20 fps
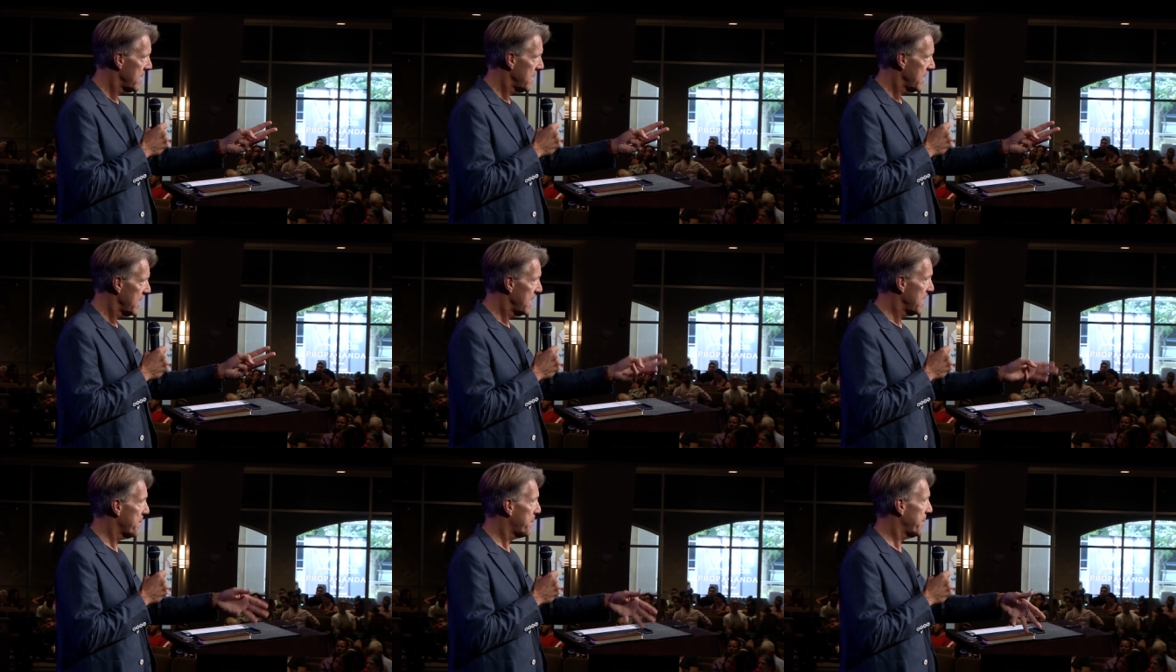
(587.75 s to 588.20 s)

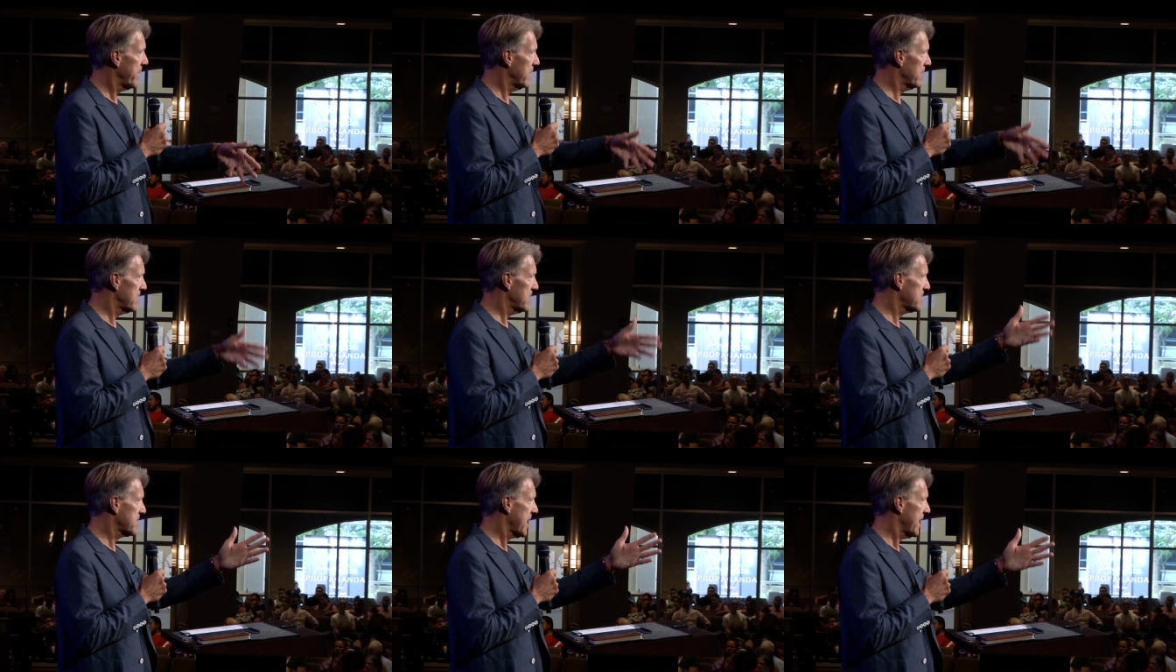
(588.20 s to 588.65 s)
He appealed
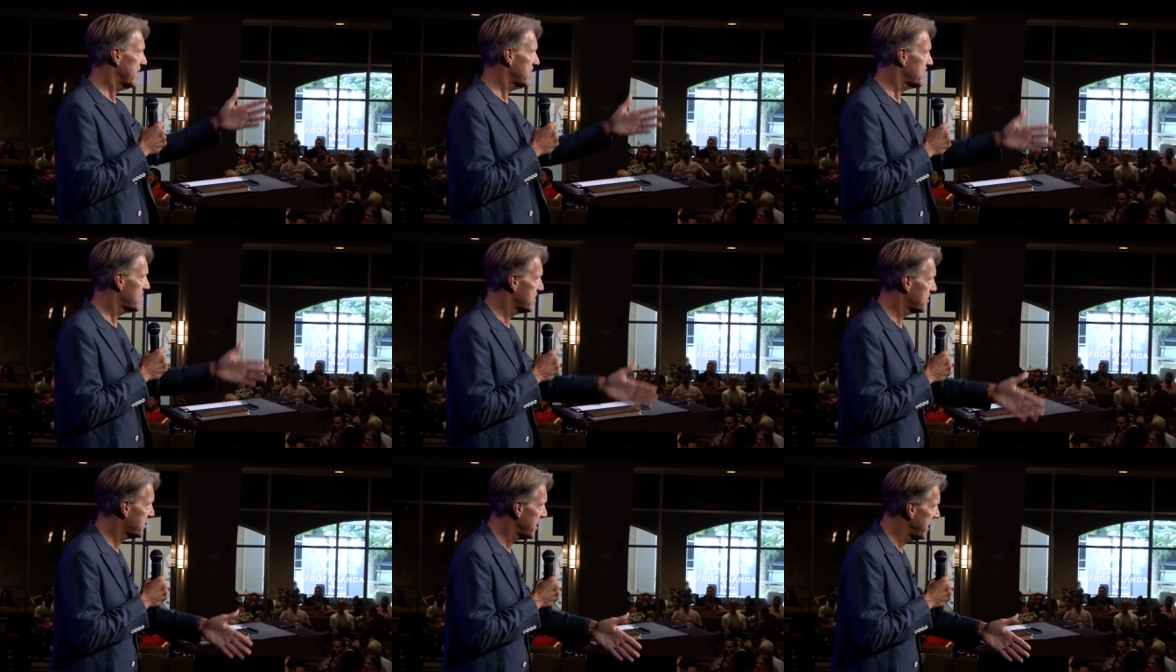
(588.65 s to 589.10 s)
his case
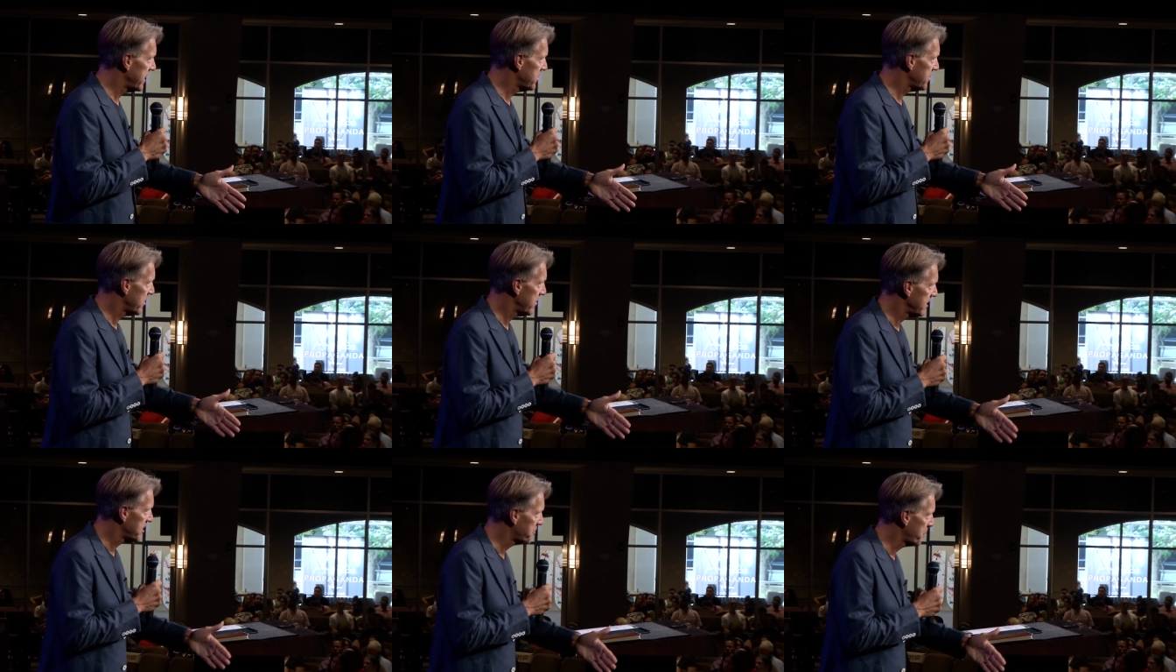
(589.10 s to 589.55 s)
to
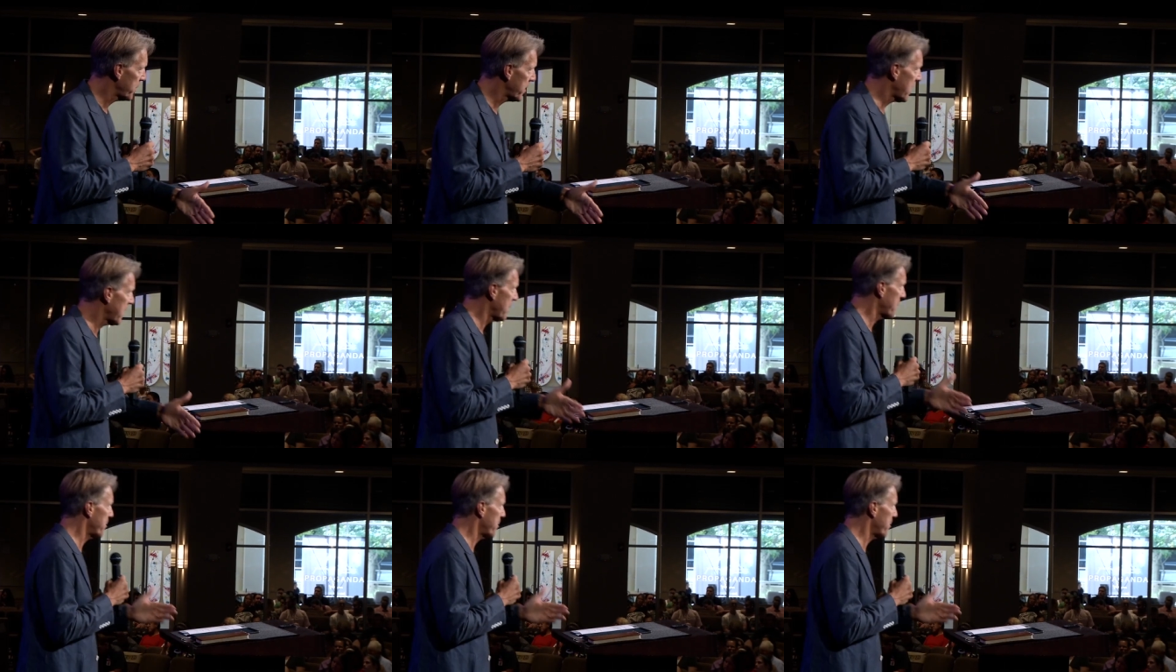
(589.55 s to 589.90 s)
Caesar. He's put on a